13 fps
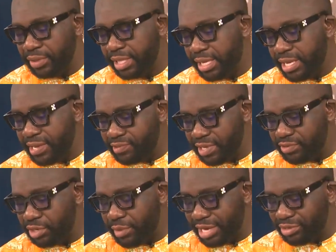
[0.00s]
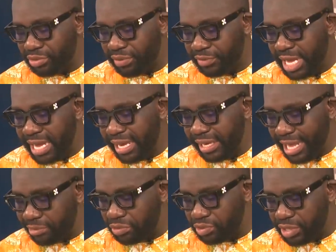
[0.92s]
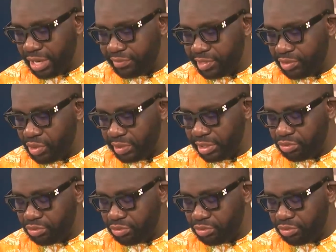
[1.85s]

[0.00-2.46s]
The EC's Director of Electoral Services, Dr.